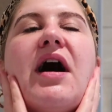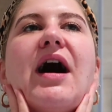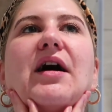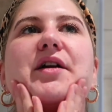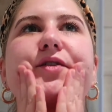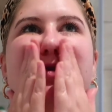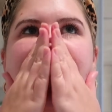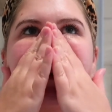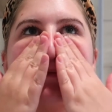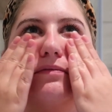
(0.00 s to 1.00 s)
And
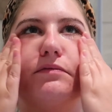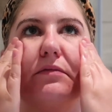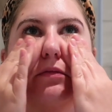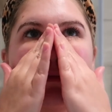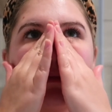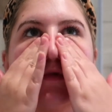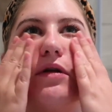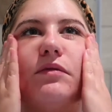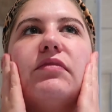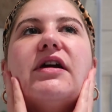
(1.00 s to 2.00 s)

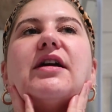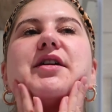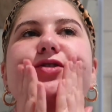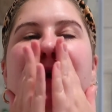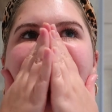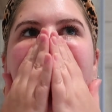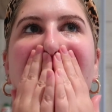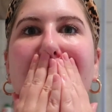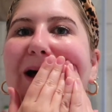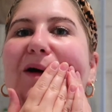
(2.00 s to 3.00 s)
we generally
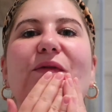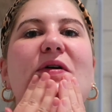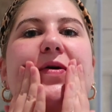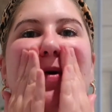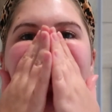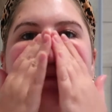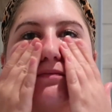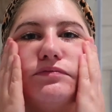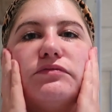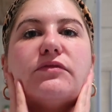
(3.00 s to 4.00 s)
have
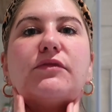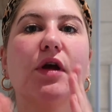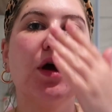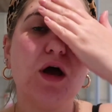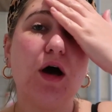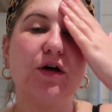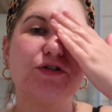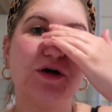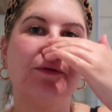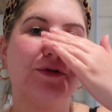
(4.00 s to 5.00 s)
our
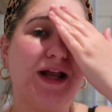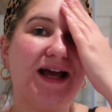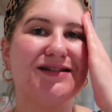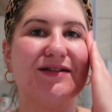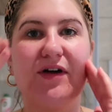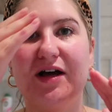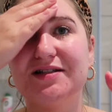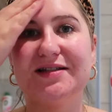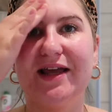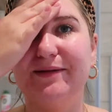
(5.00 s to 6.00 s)
top few layers of our
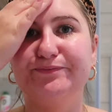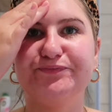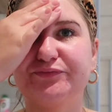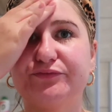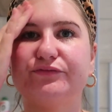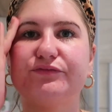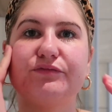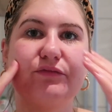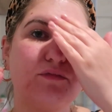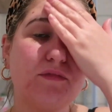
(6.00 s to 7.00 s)
skin
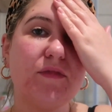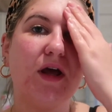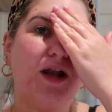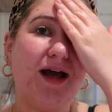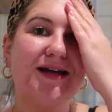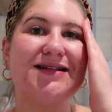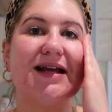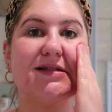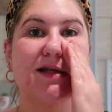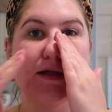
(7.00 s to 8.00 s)
are like
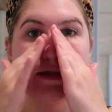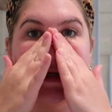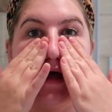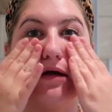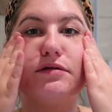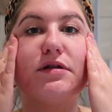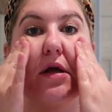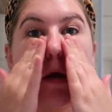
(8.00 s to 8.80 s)
dead skin cells,